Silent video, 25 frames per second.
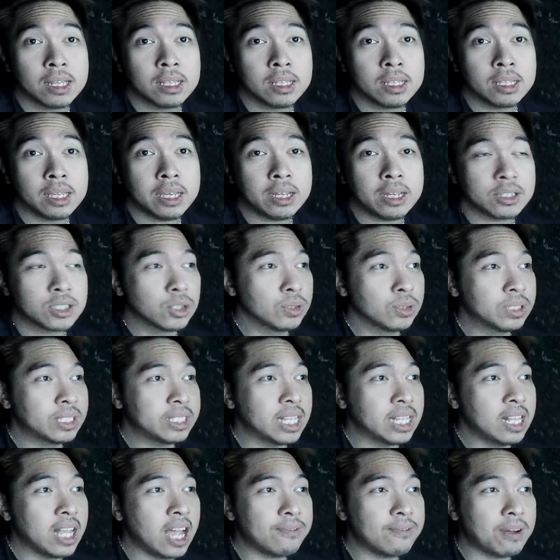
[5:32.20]
Okay. So
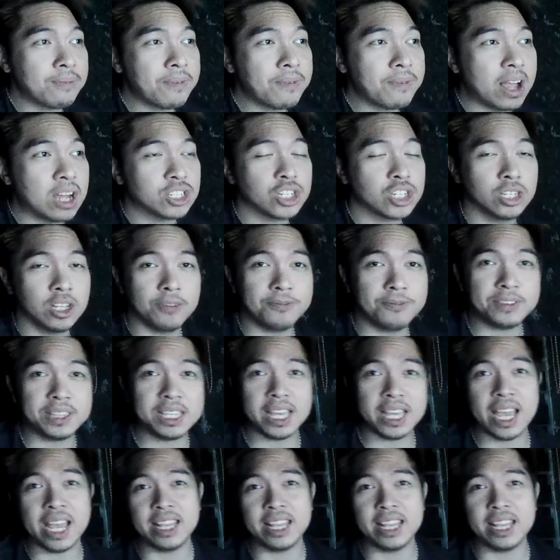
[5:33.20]
still have a function of t,